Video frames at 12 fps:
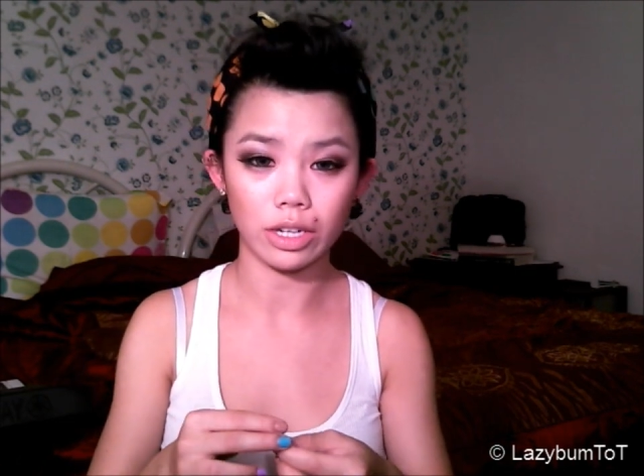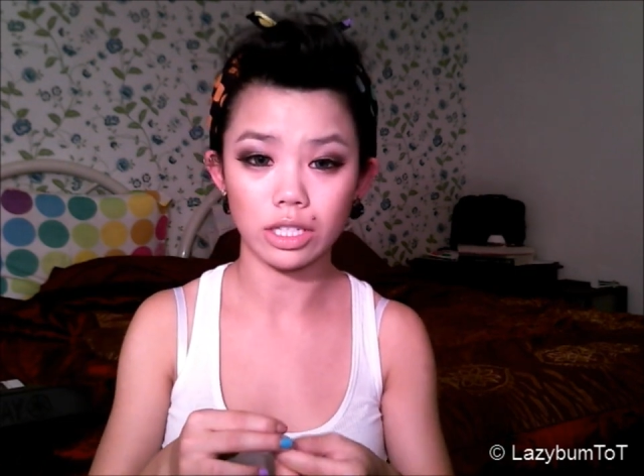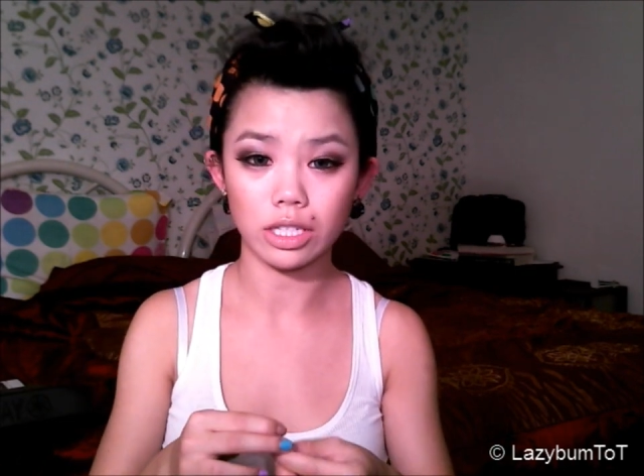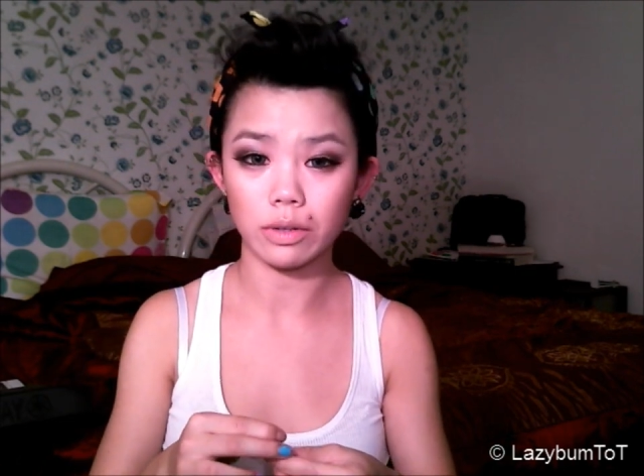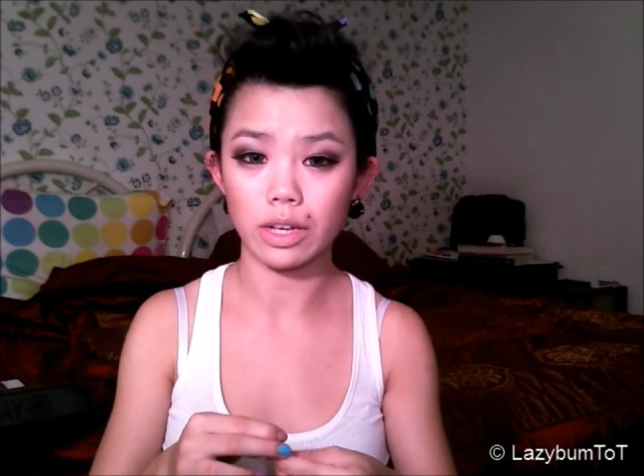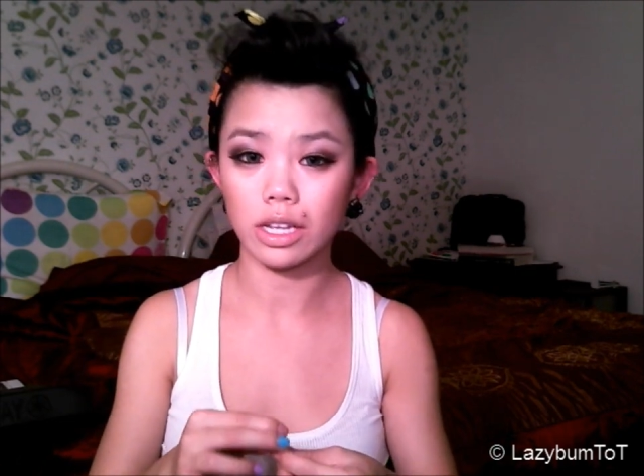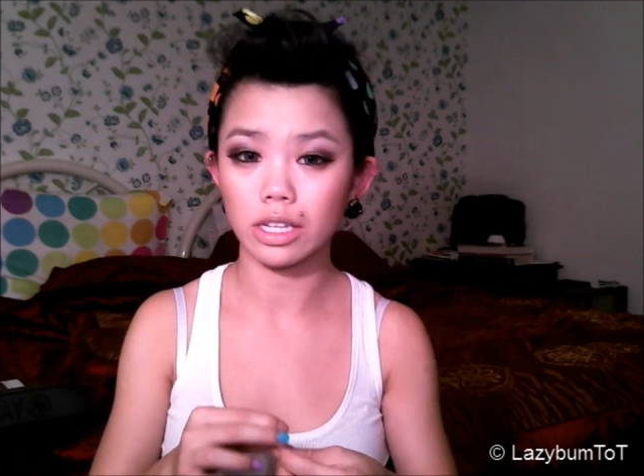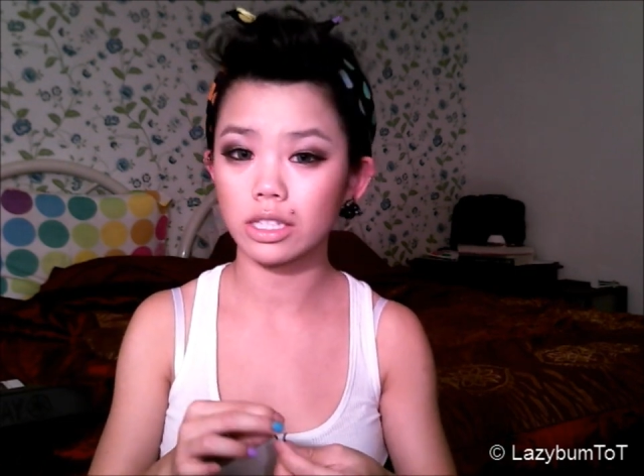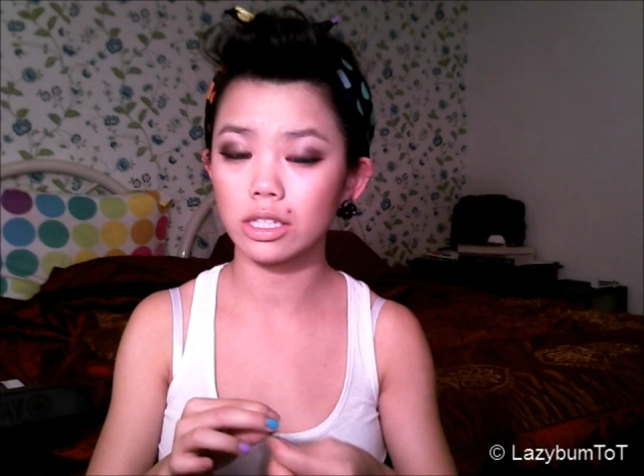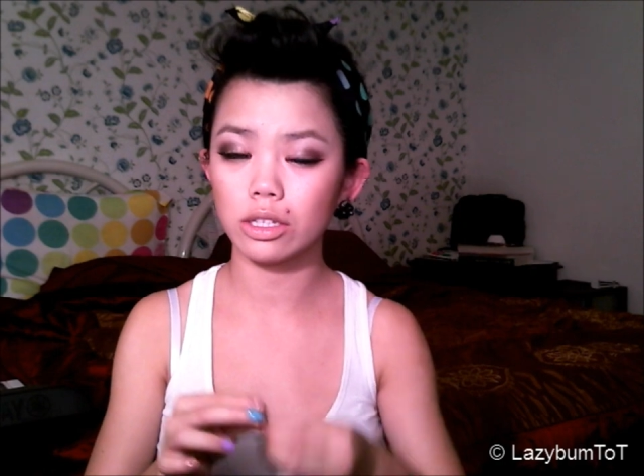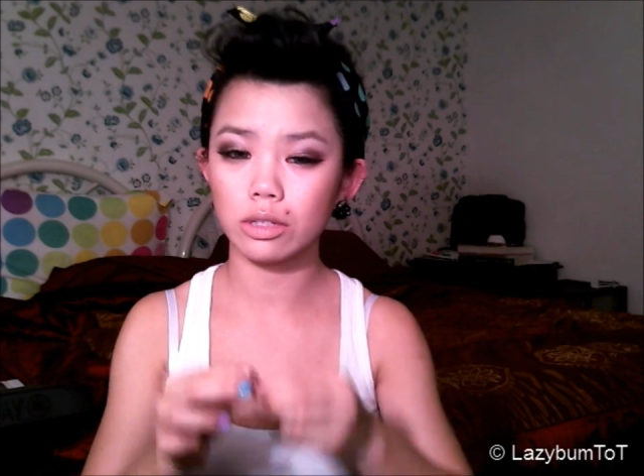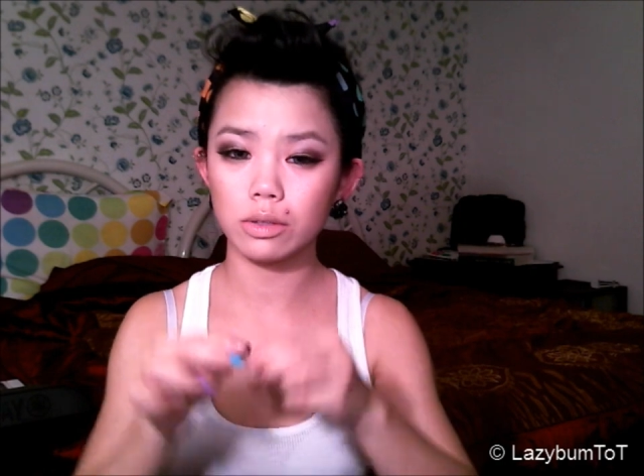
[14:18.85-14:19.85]
want to do
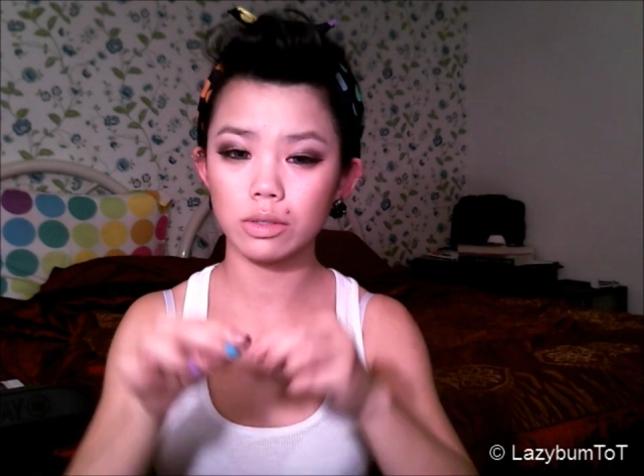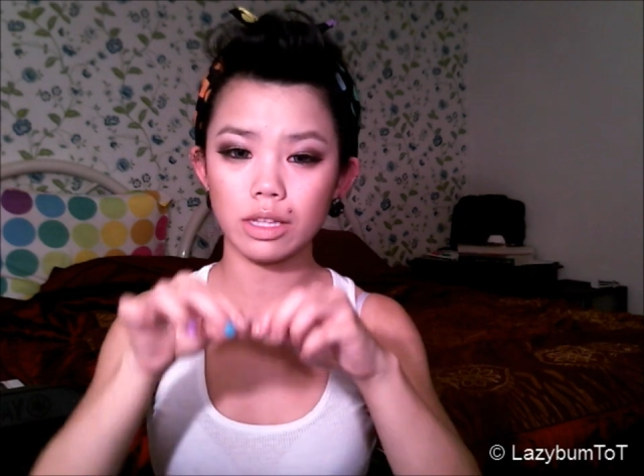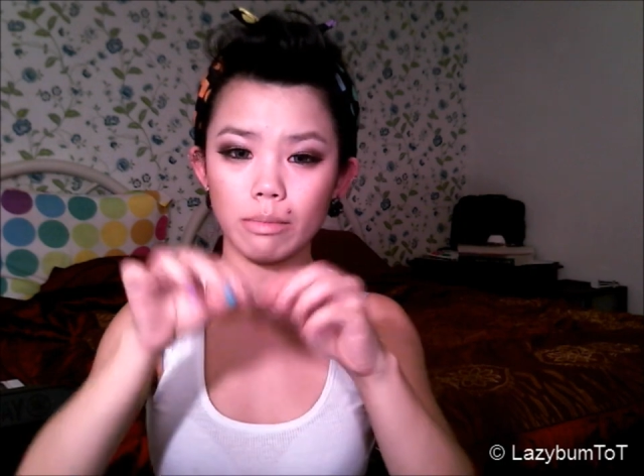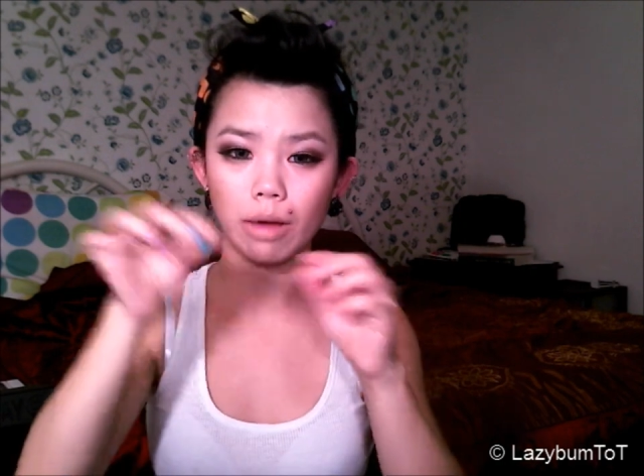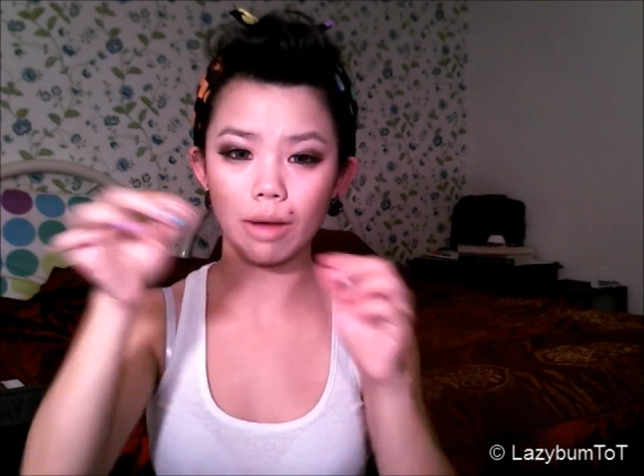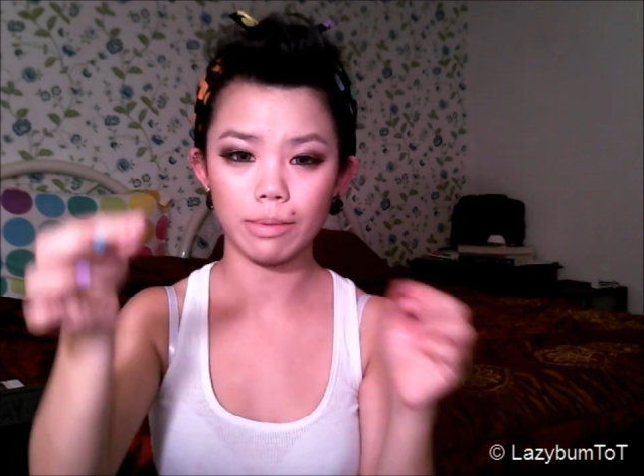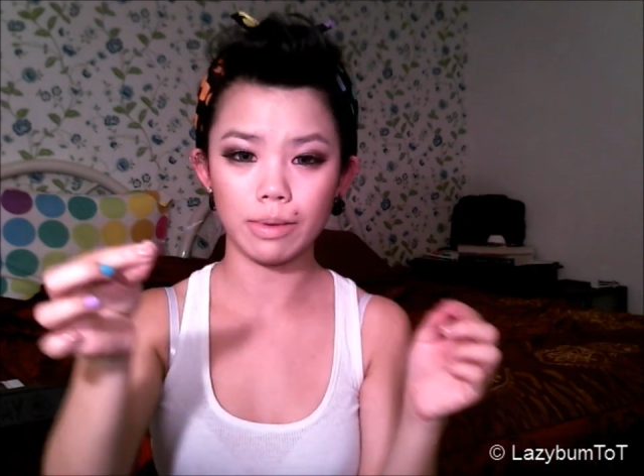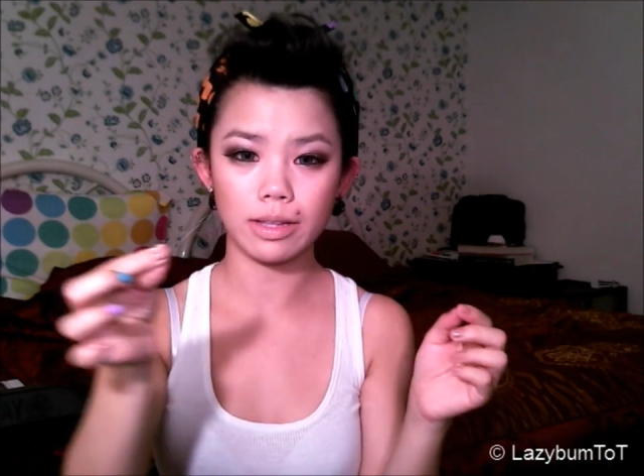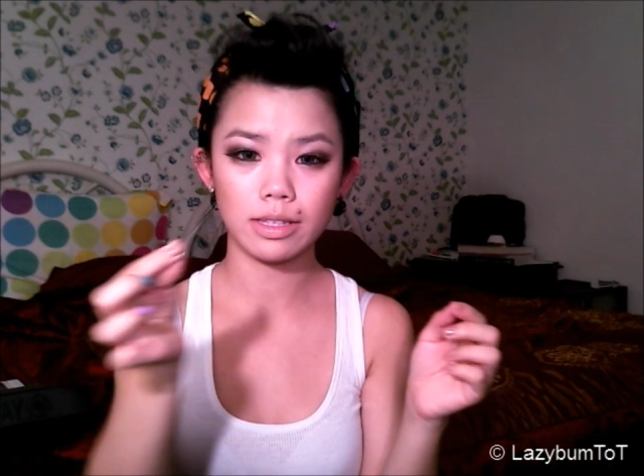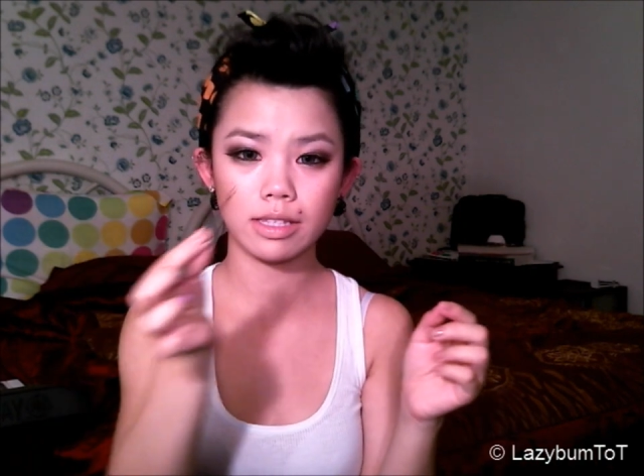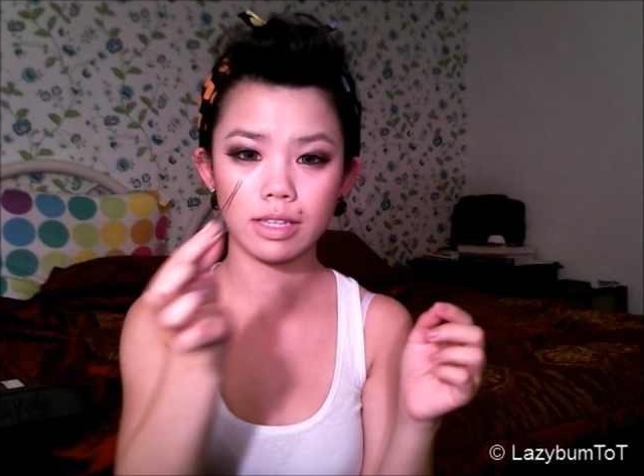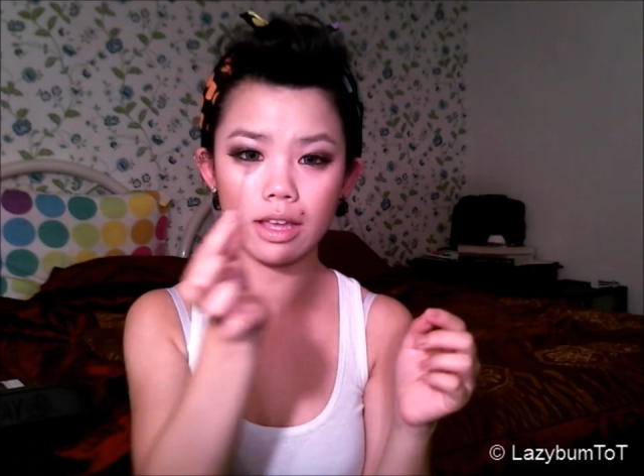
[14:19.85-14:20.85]
is to use some bobby
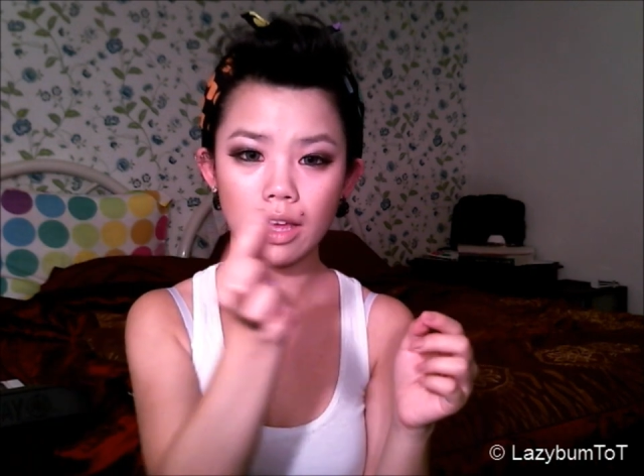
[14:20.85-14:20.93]
pins,